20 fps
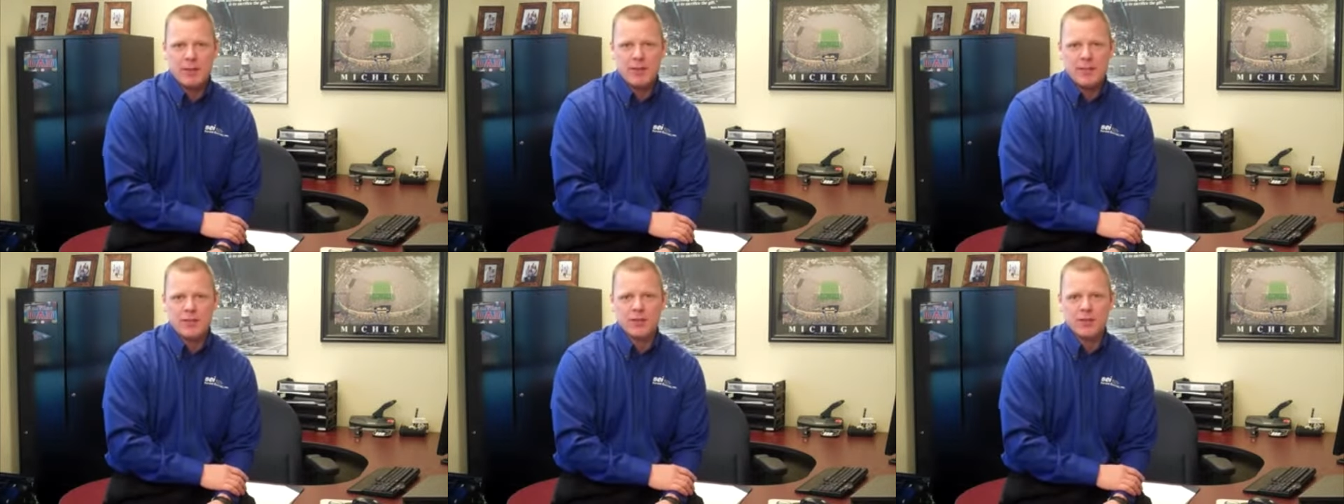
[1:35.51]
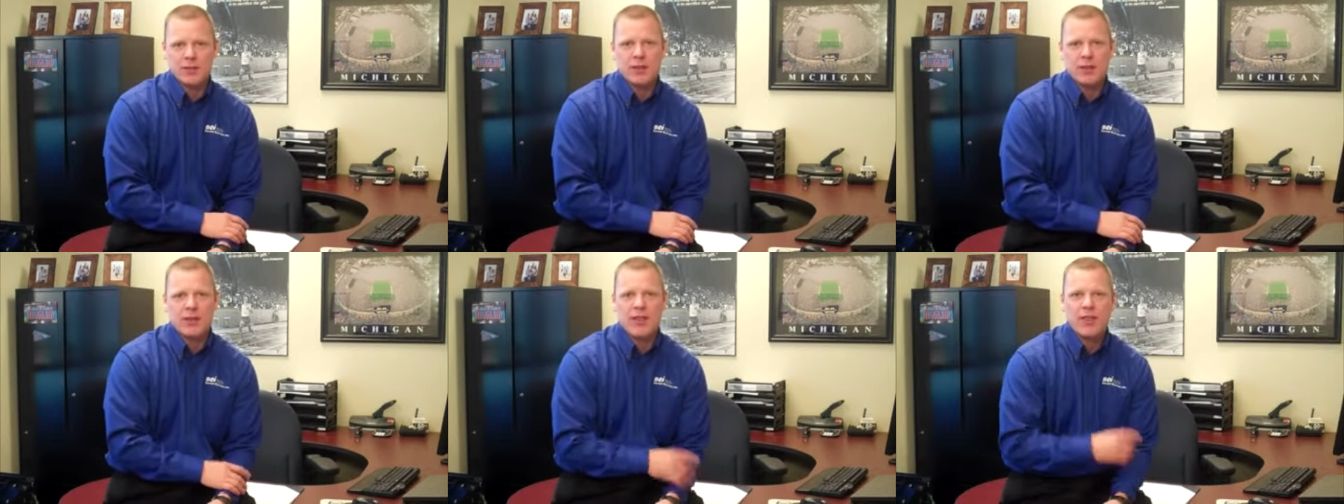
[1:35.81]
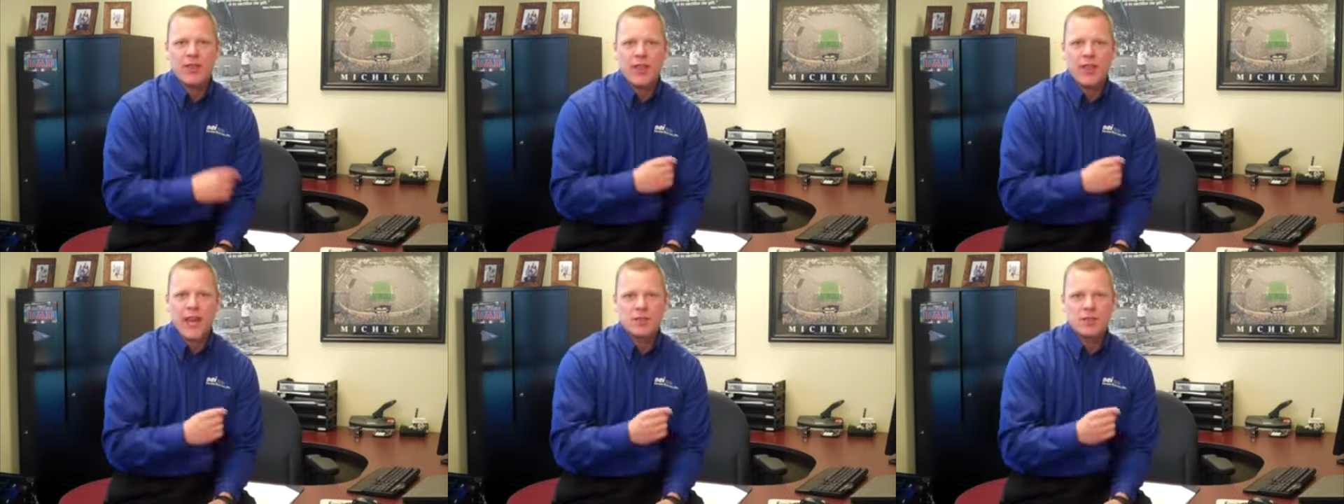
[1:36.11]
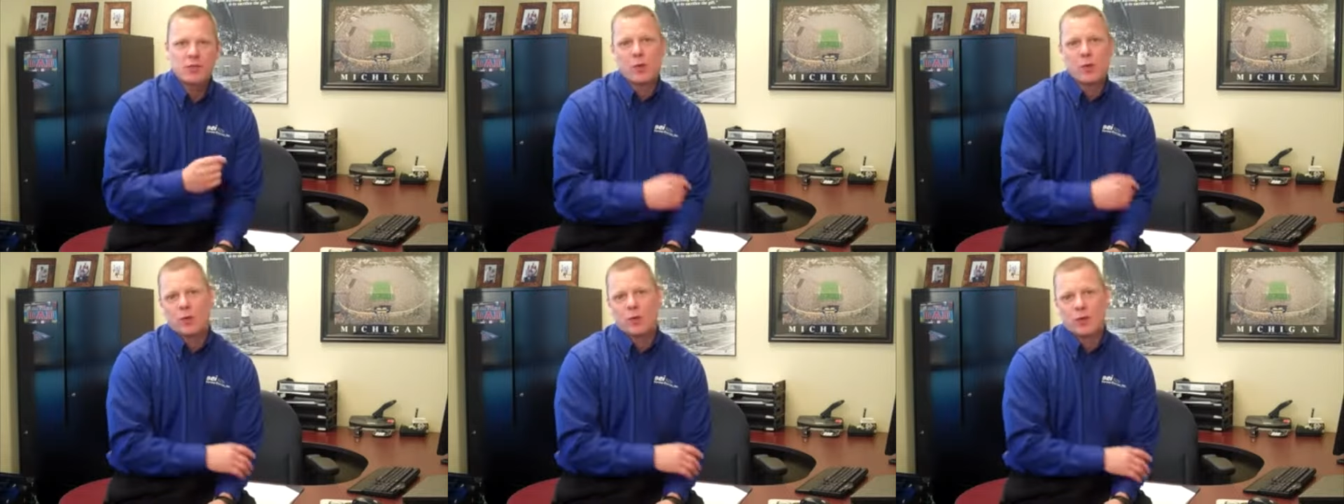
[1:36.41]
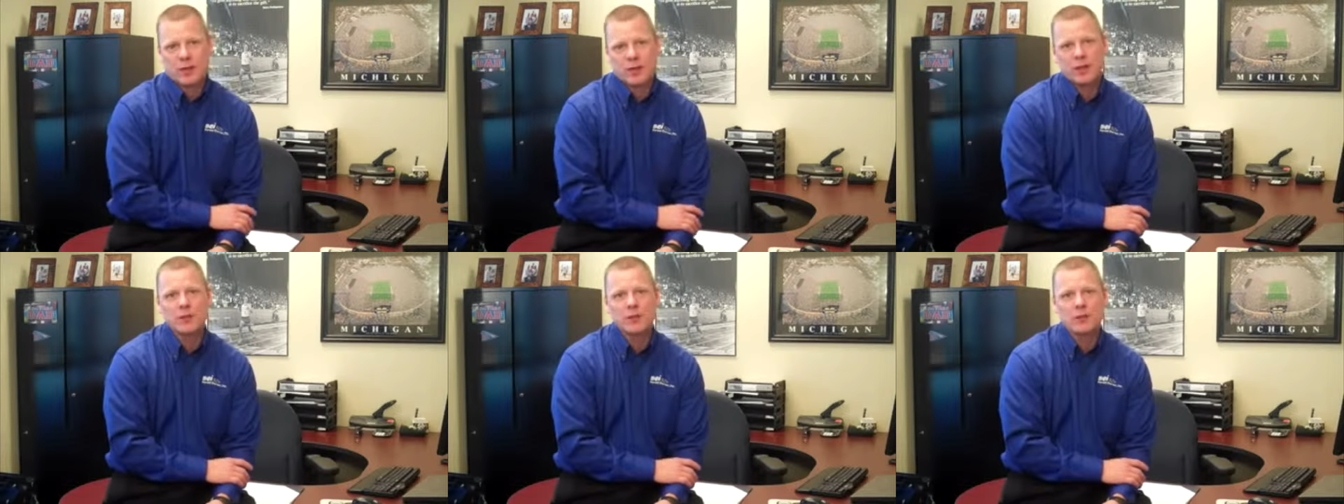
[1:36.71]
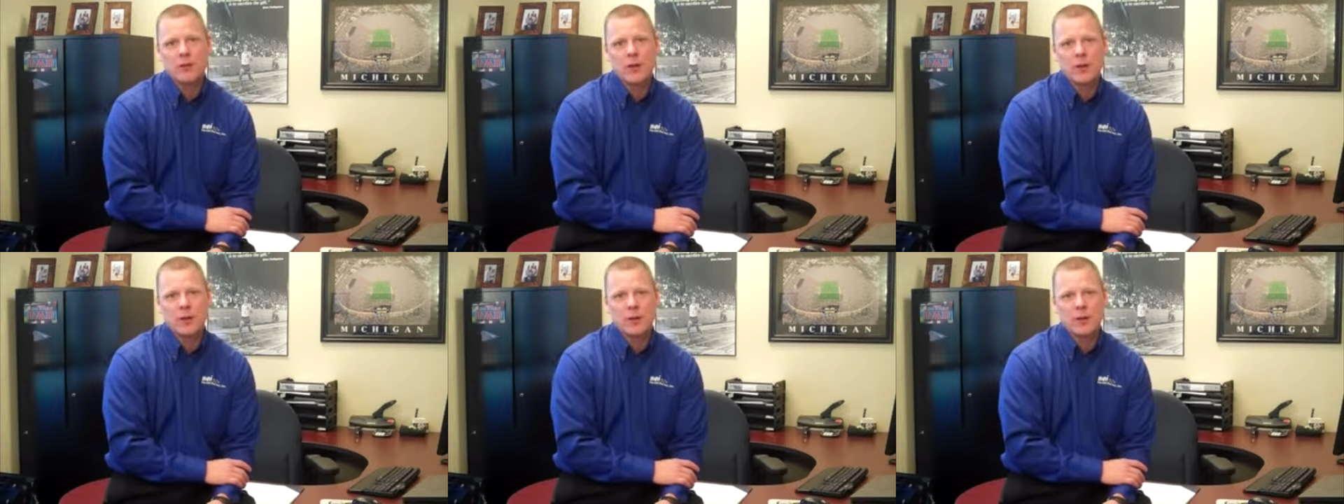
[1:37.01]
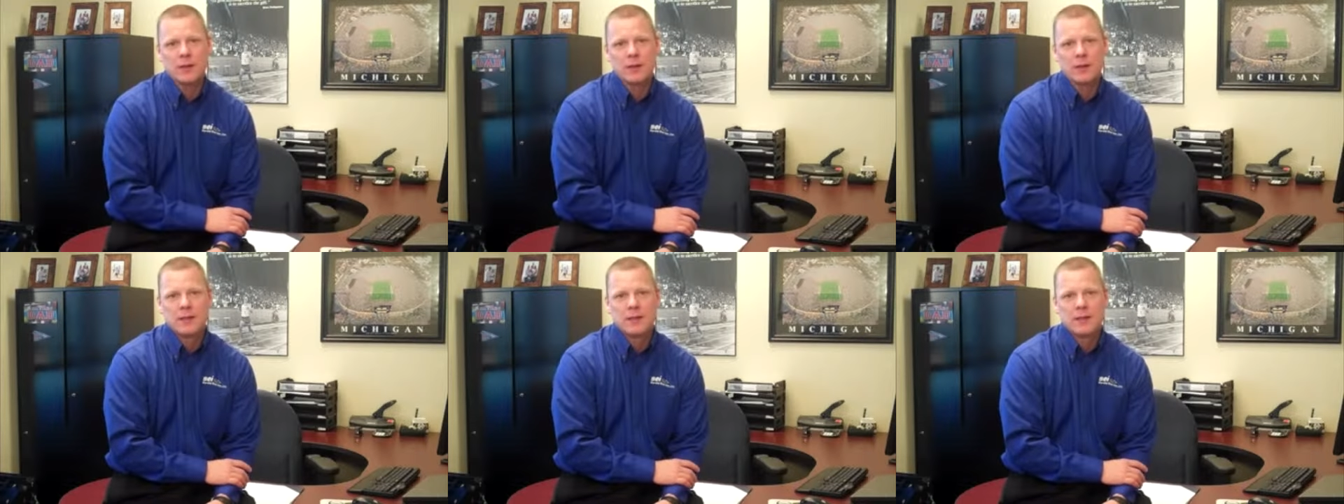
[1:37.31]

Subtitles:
easier? That's what we're looking for.